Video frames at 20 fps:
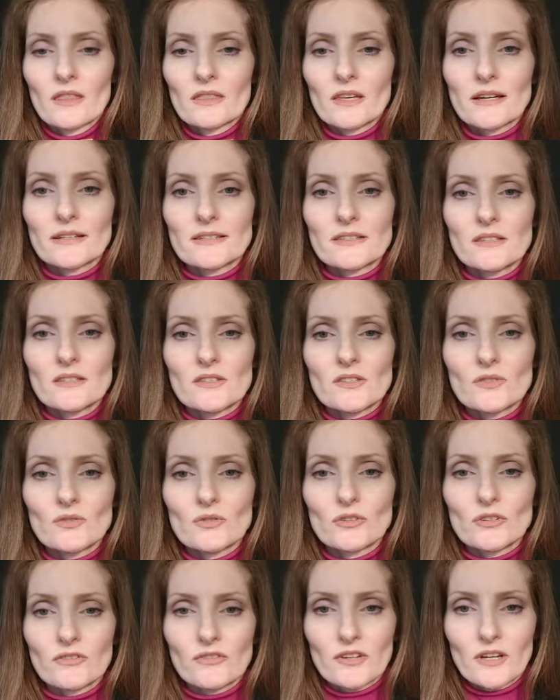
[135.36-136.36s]
that's the
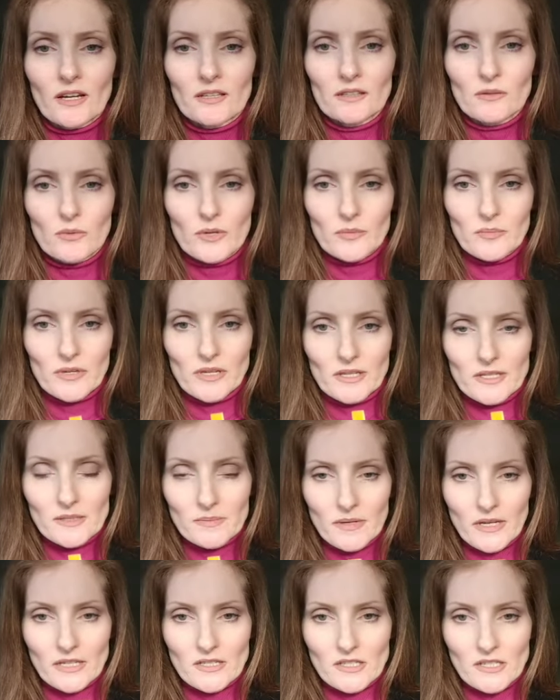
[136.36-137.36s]
sort of colour we'd be
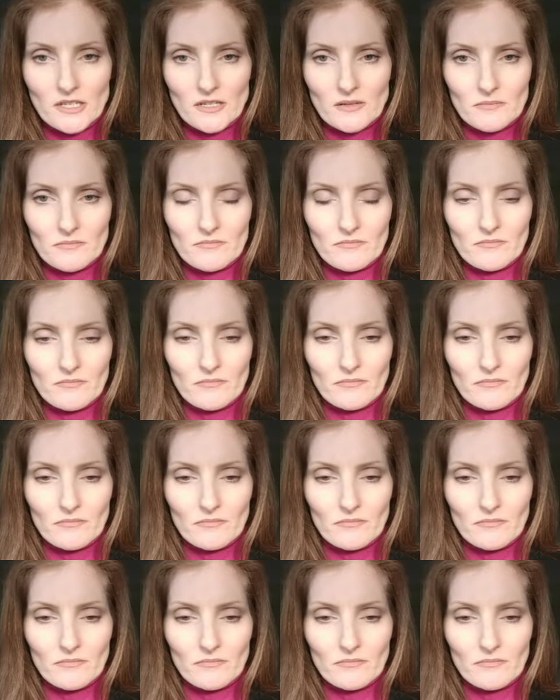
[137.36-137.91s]
expecting